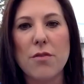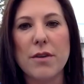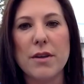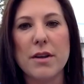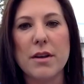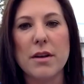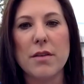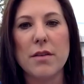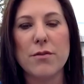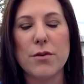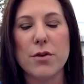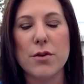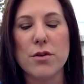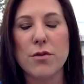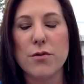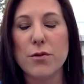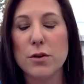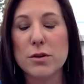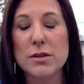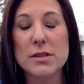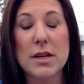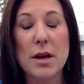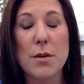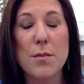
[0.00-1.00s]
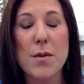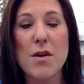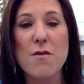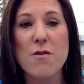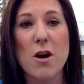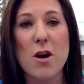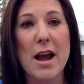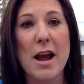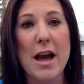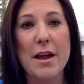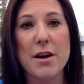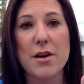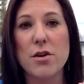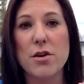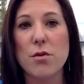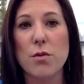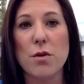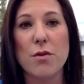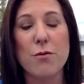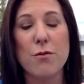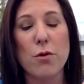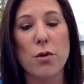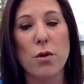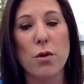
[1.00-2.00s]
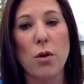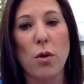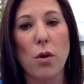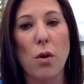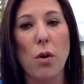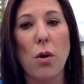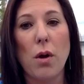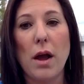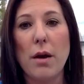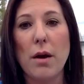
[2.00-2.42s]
and for the first time ever, I added a referral goal.